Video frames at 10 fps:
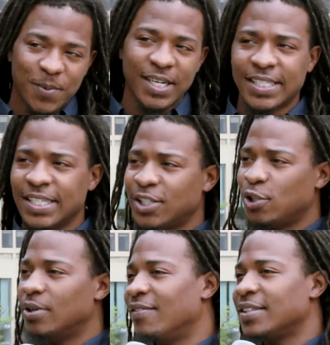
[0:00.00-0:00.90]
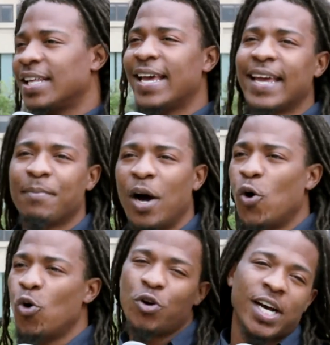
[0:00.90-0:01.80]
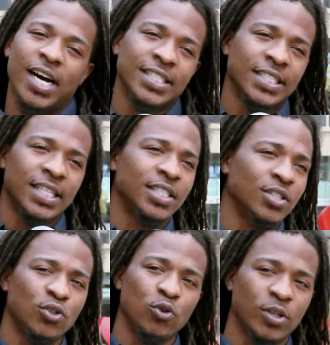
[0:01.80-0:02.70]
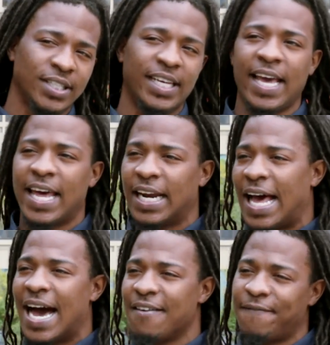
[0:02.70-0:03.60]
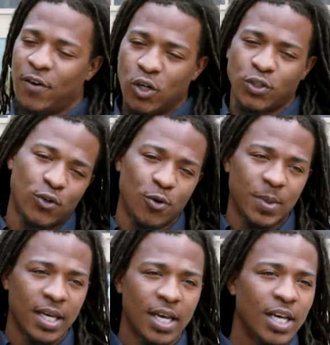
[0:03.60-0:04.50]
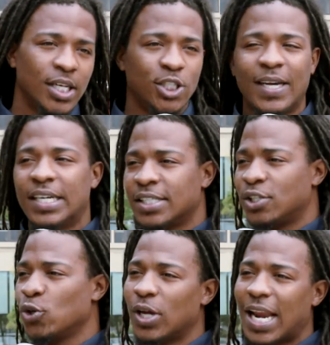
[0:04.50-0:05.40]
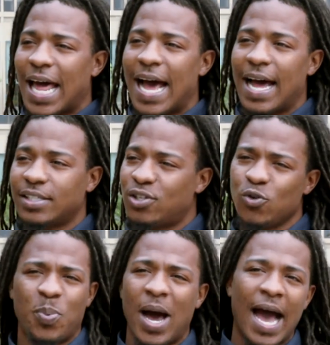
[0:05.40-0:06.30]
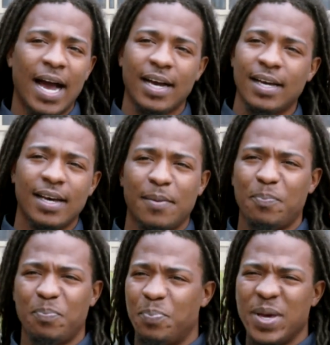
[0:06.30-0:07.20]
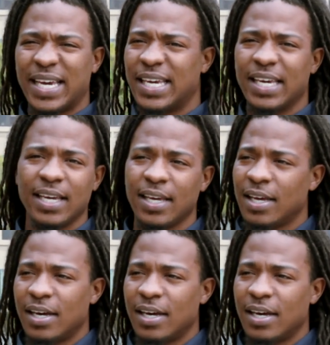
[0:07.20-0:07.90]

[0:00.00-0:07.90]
listening to everything my older cousins listened to because they had a lot of influence on me. So I listened to a lot of Tupac, Biggie,